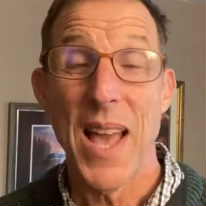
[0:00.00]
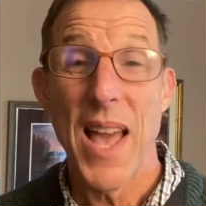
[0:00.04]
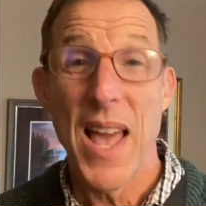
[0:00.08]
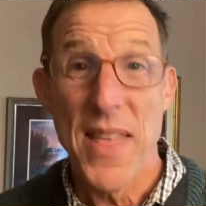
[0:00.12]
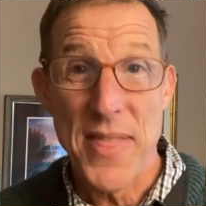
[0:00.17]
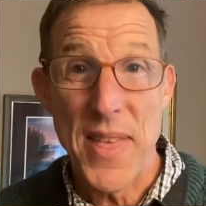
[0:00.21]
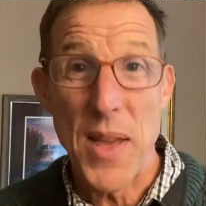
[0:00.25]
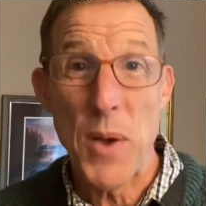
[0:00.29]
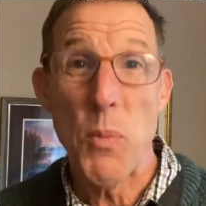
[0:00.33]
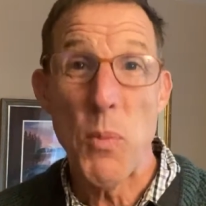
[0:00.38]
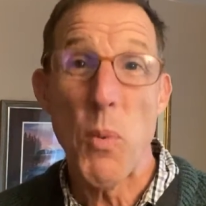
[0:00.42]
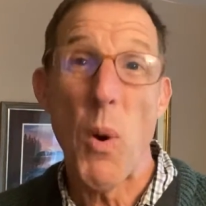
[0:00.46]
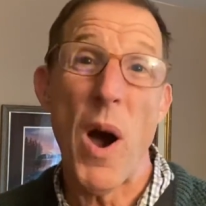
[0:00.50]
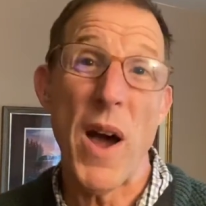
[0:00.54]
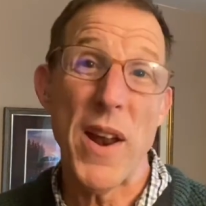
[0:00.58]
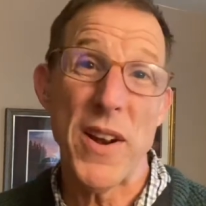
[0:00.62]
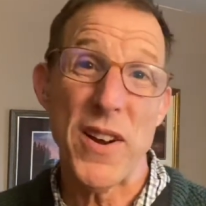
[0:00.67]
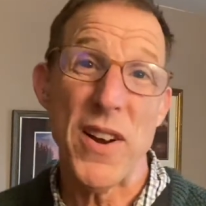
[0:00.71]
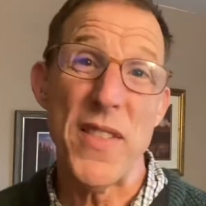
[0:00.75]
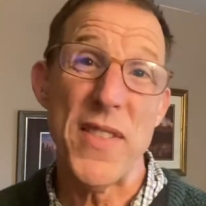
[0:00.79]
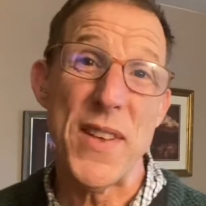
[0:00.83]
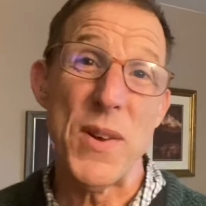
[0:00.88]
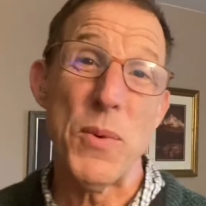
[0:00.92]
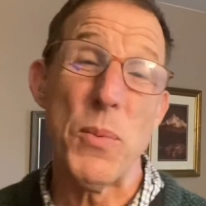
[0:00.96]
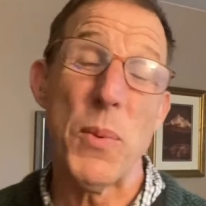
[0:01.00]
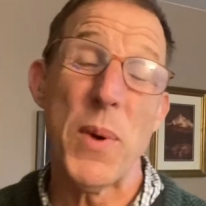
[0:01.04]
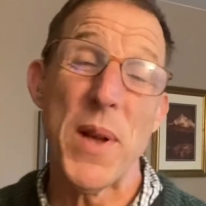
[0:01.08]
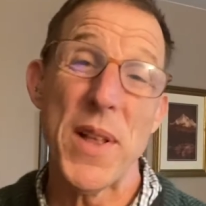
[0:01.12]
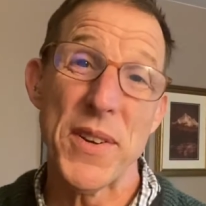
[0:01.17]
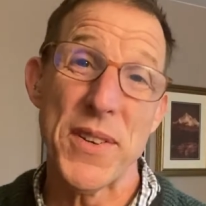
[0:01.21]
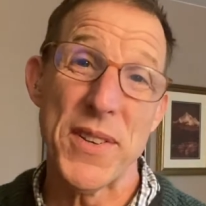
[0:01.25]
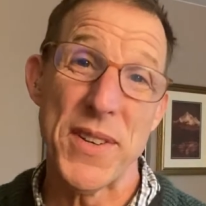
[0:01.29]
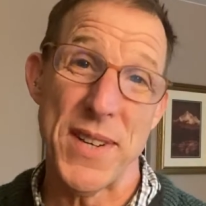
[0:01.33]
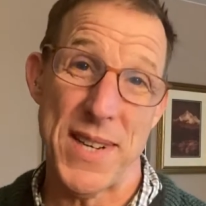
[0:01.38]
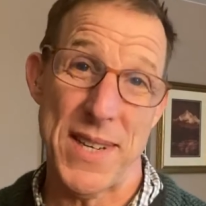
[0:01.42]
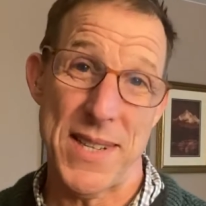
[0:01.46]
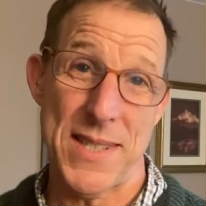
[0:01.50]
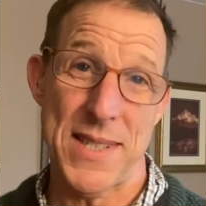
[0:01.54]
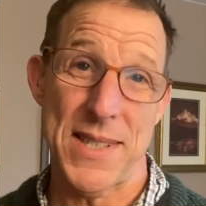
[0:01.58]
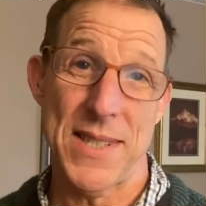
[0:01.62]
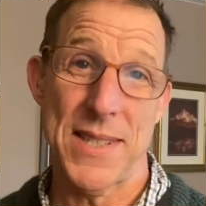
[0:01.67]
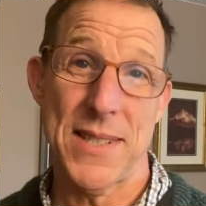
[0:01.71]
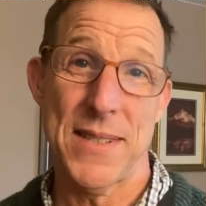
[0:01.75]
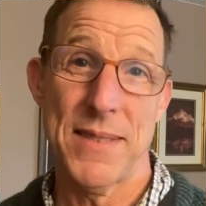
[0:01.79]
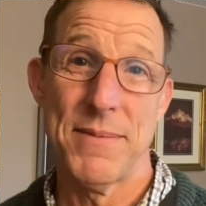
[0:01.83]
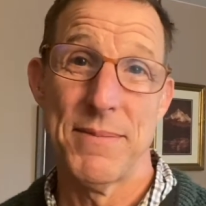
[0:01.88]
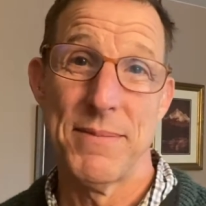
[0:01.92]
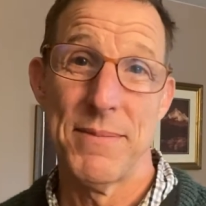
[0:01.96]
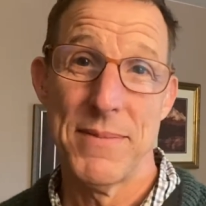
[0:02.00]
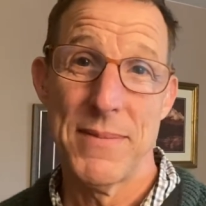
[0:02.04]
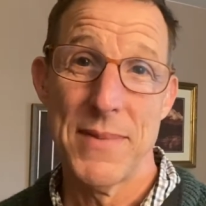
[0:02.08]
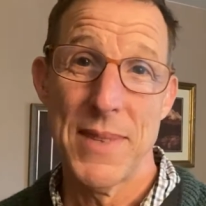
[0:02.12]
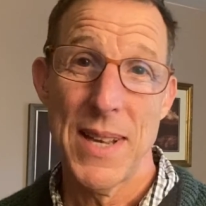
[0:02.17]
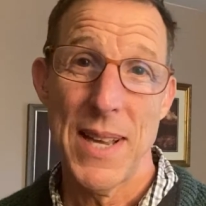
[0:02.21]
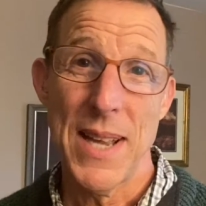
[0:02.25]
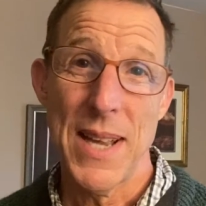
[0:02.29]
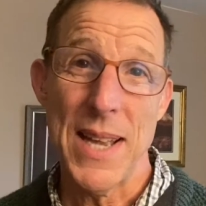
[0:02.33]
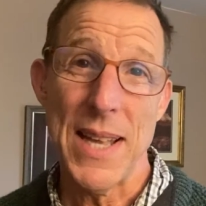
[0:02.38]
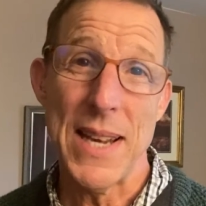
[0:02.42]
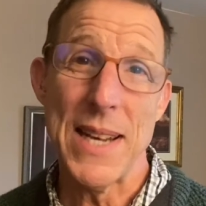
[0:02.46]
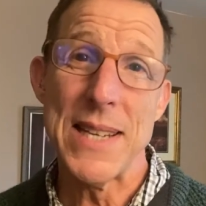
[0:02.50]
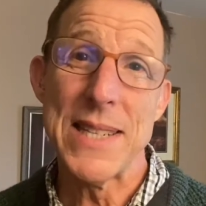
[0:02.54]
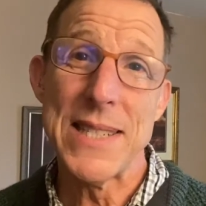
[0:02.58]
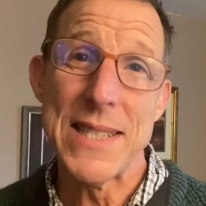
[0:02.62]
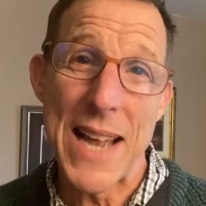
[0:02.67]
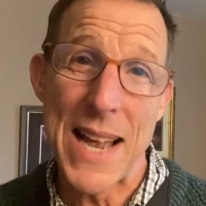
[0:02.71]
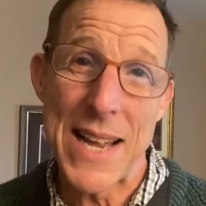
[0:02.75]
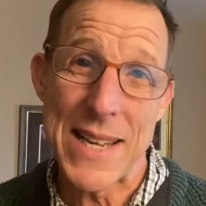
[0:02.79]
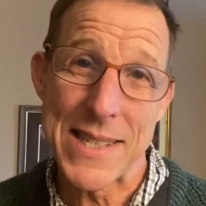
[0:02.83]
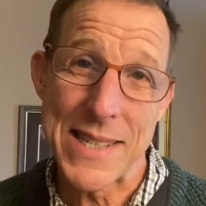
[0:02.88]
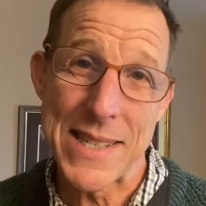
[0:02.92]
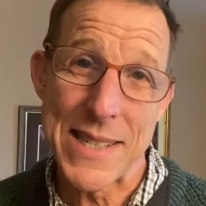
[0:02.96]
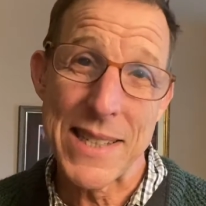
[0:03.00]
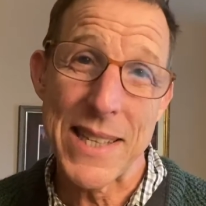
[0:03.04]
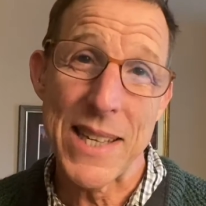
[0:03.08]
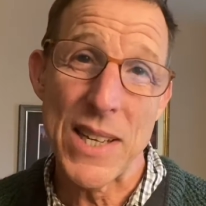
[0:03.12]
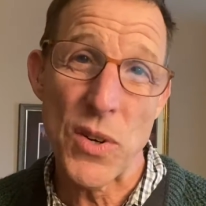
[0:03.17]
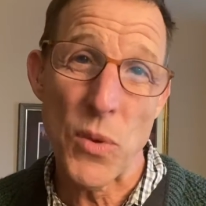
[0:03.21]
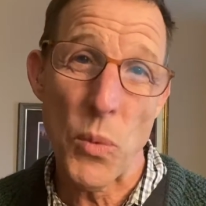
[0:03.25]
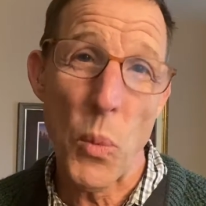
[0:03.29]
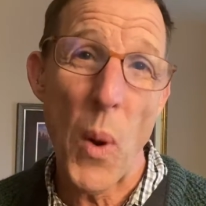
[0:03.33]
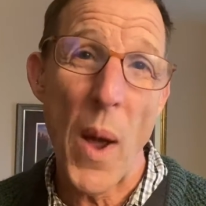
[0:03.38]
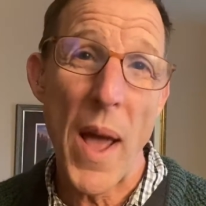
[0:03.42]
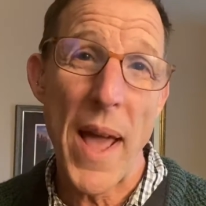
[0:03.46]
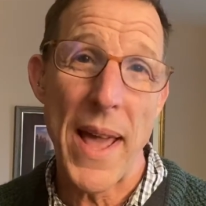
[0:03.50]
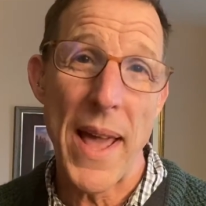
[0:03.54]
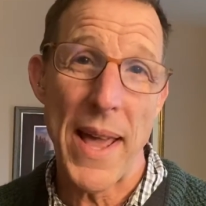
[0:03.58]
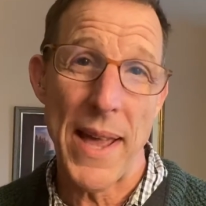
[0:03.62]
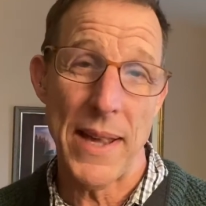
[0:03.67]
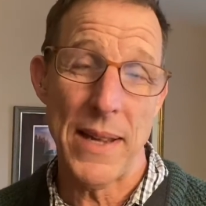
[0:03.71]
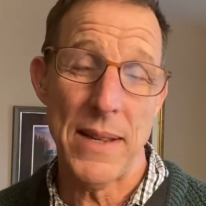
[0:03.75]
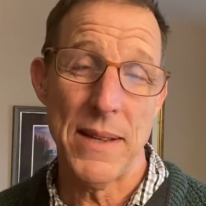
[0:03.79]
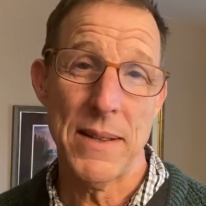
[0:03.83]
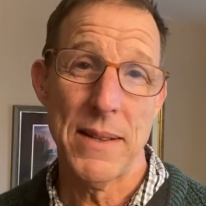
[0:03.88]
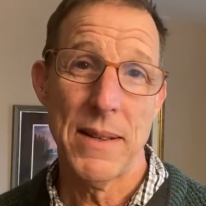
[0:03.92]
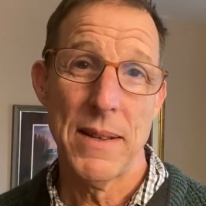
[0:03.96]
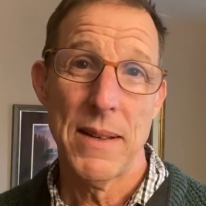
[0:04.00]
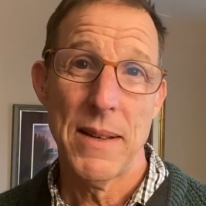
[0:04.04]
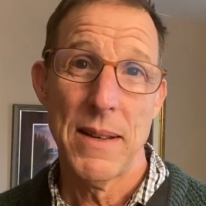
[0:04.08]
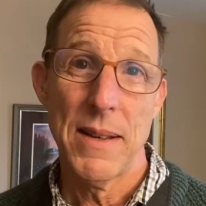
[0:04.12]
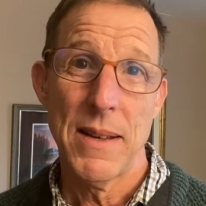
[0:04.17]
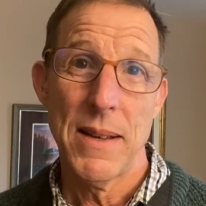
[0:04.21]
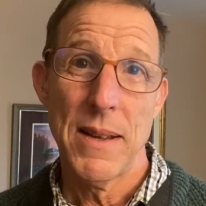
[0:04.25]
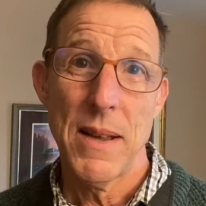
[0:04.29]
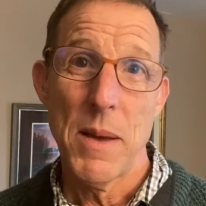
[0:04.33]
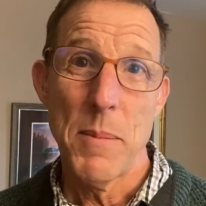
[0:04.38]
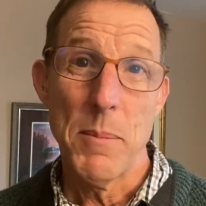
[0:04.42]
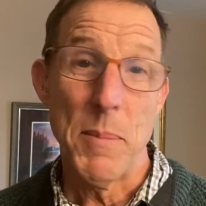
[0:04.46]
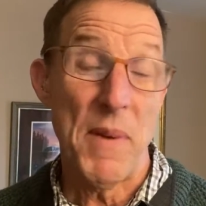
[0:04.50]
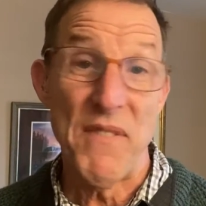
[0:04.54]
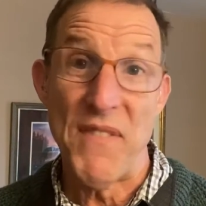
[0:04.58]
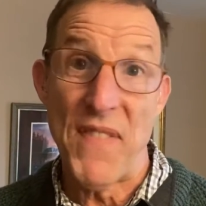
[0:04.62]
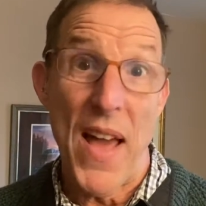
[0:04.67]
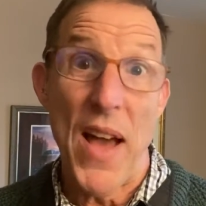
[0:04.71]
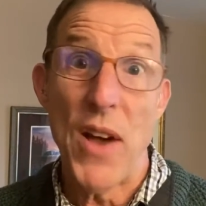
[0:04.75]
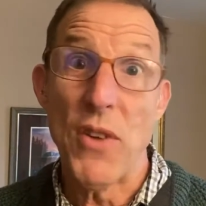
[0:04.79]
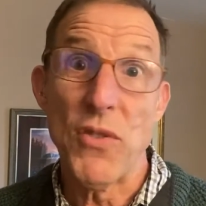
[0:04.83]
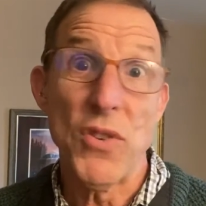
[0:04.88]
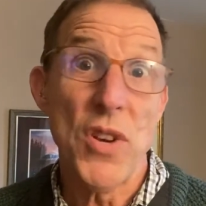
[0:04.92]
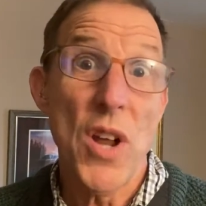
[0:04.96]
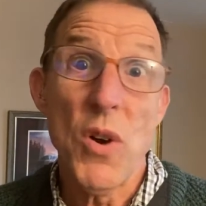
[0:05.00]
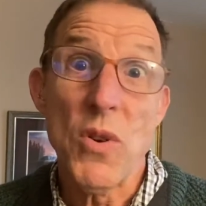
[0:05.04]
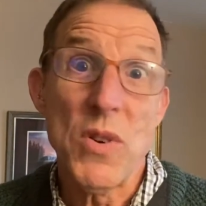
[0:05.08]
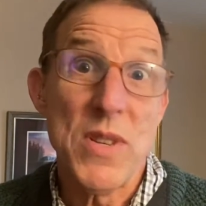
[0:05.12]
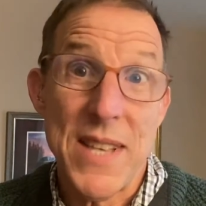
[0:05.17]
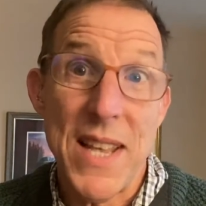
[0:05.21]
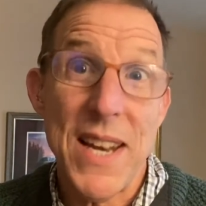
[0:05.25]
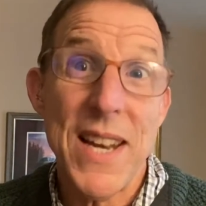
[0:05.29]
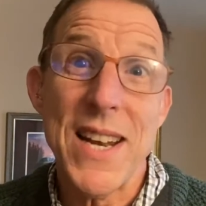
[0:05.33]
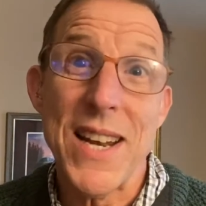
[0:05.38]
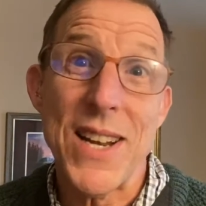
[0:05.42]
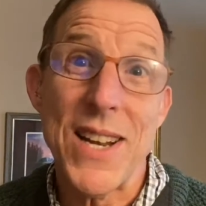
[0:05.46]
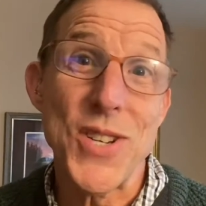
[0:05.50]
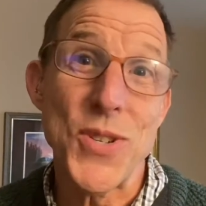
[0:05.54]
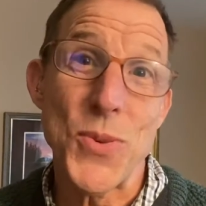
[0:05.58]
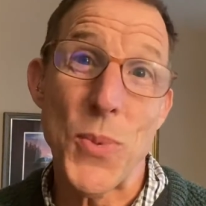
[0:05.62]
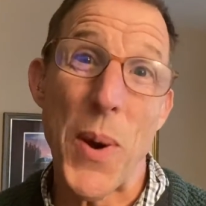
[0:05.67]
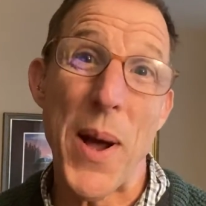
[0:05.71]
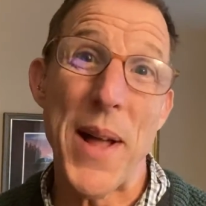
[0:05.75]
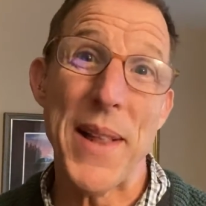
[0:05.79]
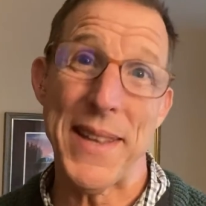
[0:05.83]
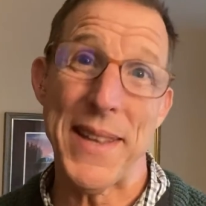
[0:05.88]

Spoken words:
They wandered in the wilderness, in a desolate way, but found no city to dwell